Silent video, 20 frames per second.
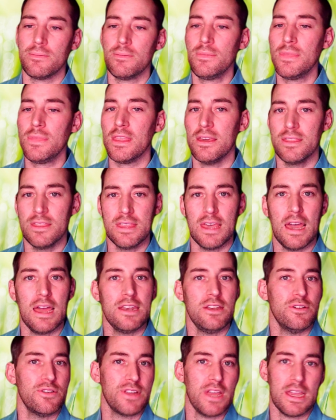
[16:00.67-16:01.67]
Then
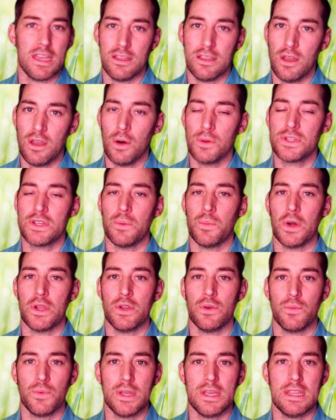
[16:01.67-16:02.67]
you're taking notes on what
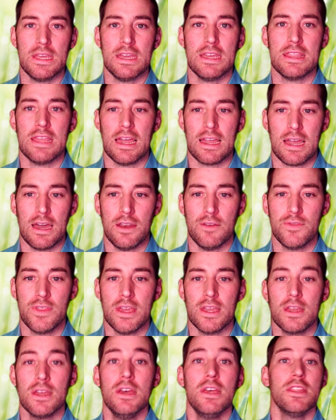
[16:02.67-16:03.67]
you're reading, that kind of thing.
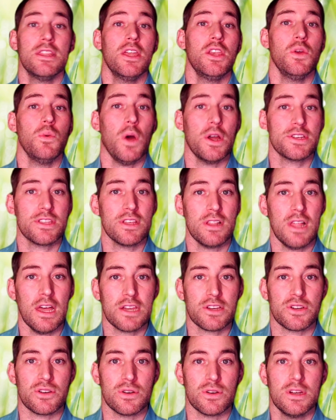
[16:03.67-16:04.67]
Then you watch the
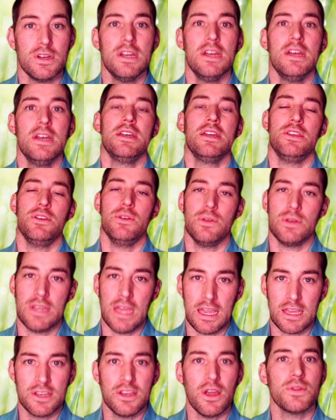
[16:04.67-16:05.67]
lecture. You
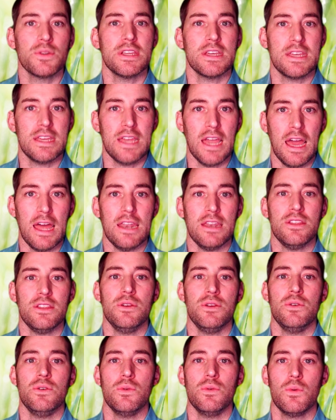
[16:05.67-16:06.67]
take notes again.
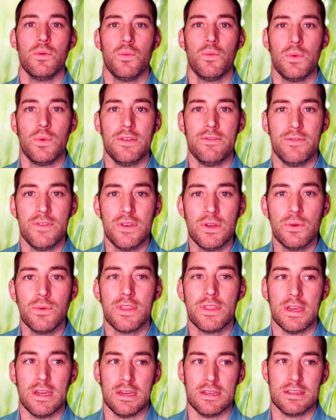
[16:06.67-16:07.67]
You review
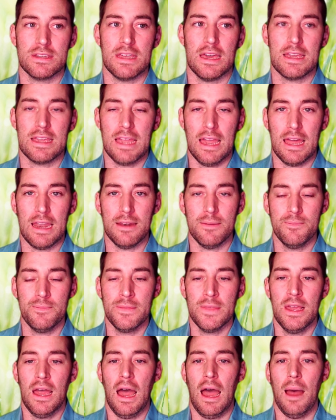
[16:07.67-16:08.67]
things again.
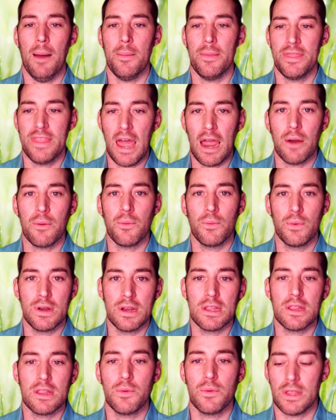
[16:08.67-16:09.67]
That
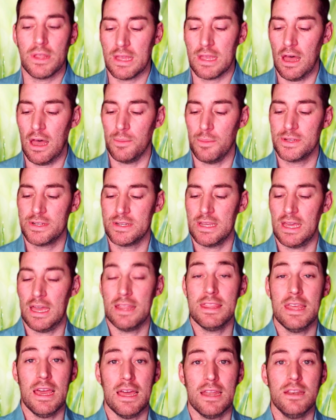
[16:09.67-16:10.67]
really helps. And
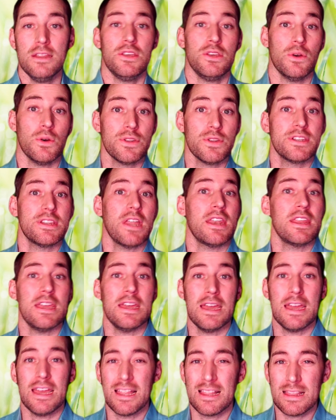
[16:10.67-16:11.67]
then you'll study it
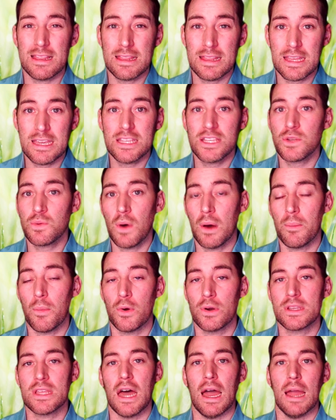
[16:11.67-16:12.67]
at least one more
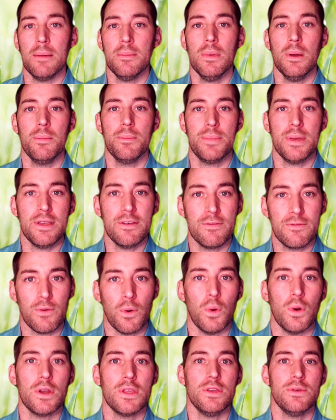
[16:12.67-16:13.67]
time
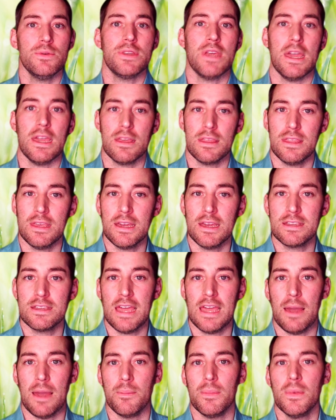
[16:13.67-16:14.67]
before you take the
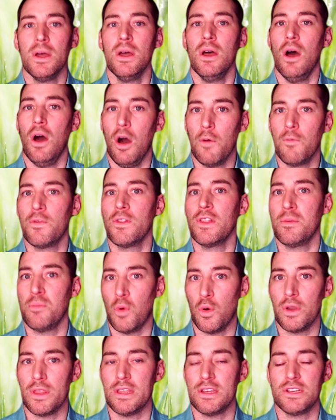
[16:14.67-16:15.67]
exam. Hopefully
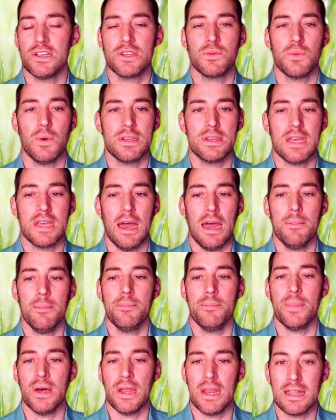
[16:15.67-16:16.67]
more than just one time,
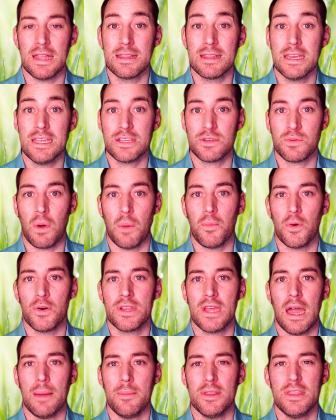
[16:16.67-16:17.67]
but at least one more
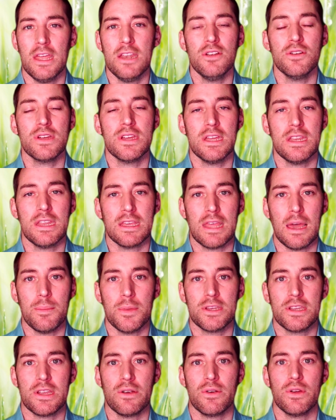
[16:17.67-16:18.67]
time. And then you're getting that
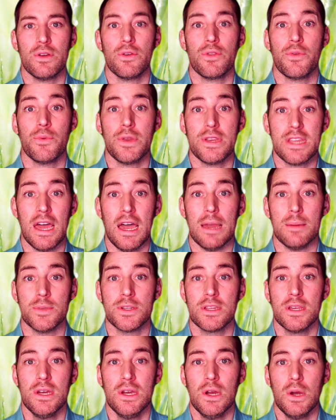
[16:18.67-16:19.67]
material 3 times,
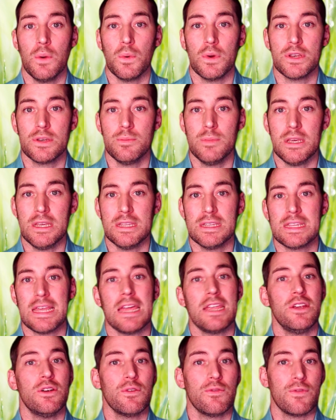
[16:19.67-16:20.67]
which means that
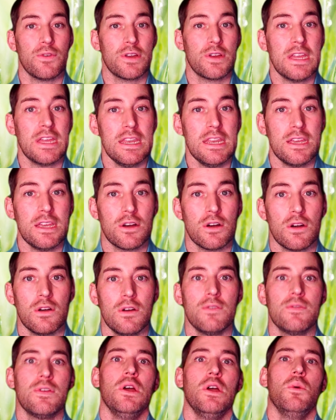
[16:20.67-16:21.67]
your forgetting
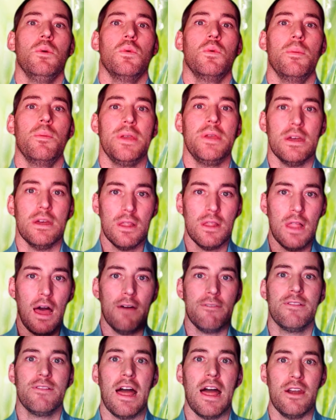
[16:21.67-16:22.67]
curve will be a lot
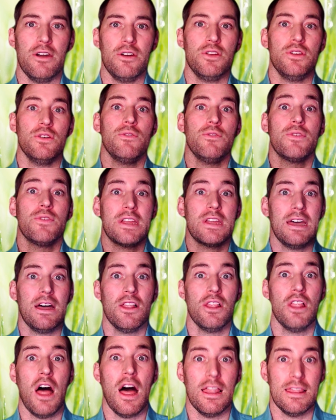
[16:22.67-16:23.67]
flatter. You'll forget a
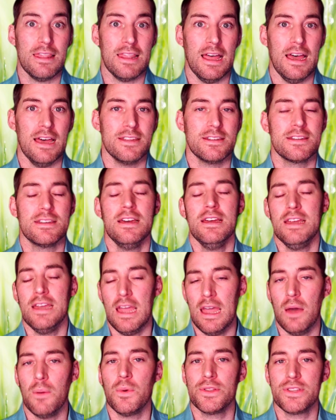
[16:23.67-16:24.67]
lot less.
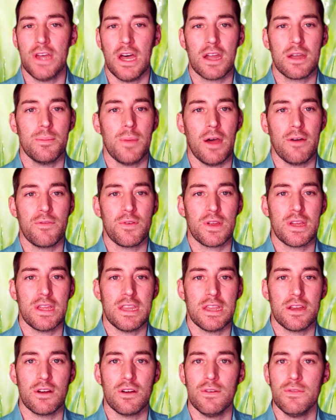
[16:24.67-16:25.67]
And we'll talk about forgetting
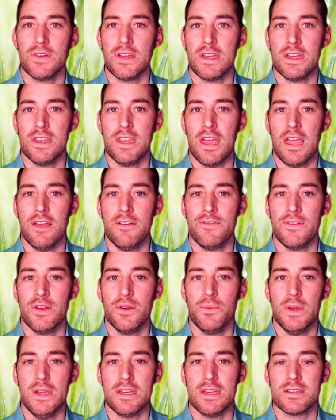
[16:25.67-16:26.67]
curve in a few
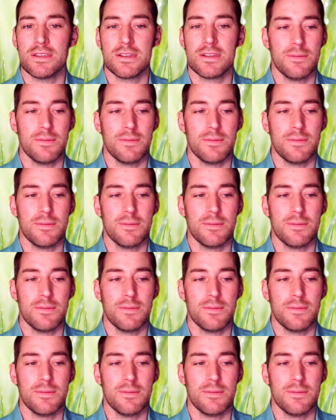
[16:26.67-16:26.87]
weeks.